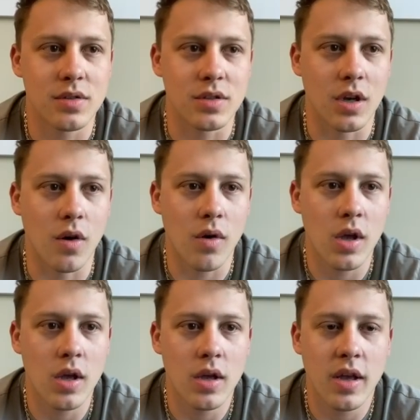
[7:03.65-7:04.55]
So
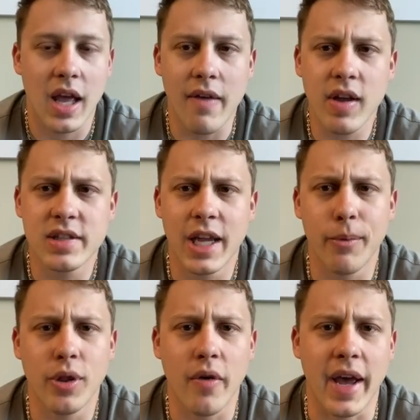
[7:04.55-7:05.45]
having a table
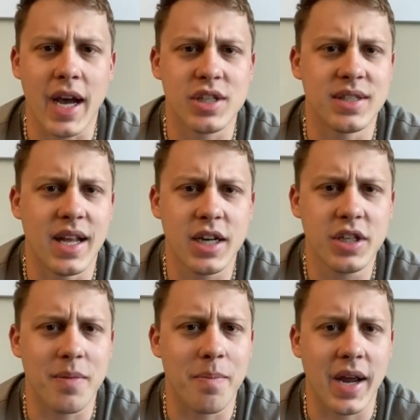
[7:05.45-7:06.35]
with no action is not
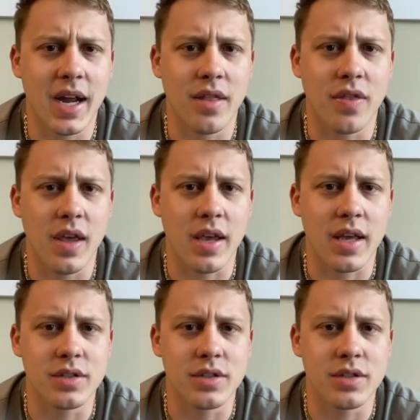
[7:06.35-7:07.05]
actually a bad thing,